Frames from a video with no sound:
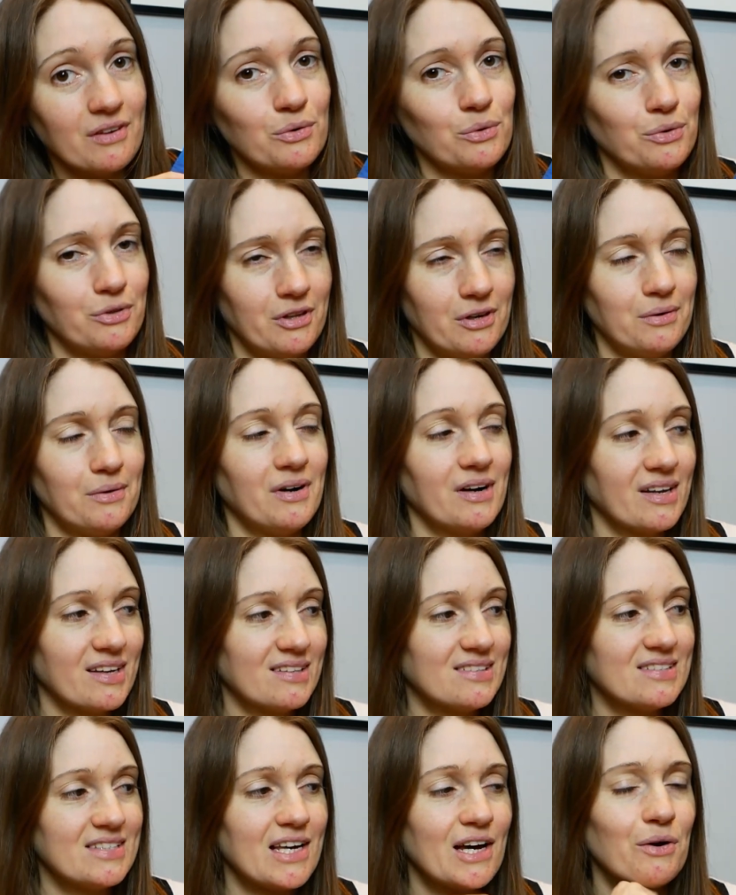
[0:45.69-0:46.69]
although I
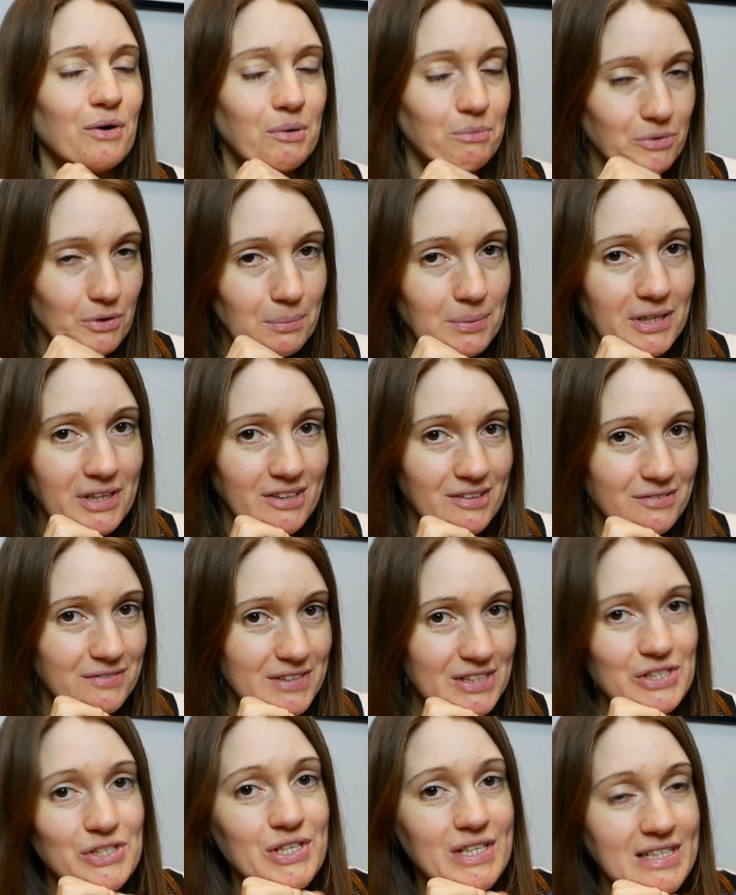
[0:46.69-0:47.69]
can tell I'm probably going to
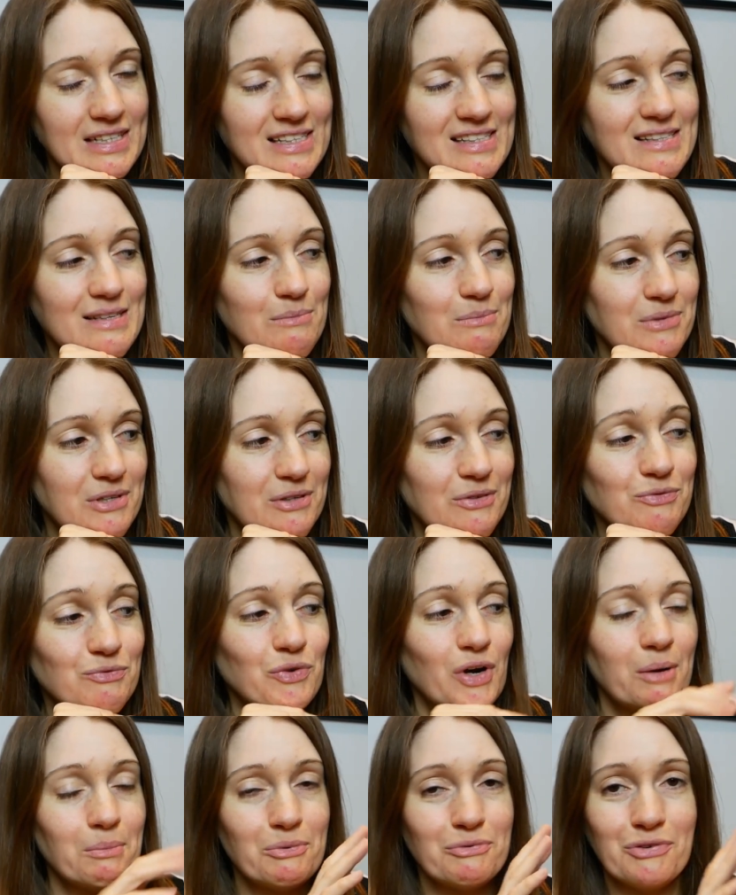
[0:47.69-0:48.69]
finish it in December,
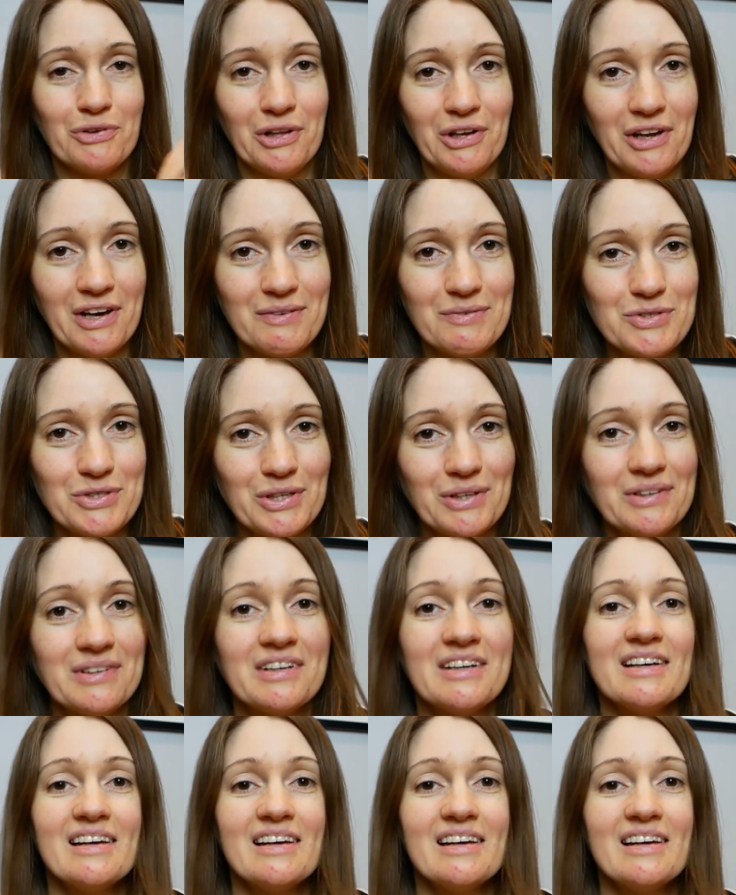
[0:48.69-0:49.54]
right before the live show.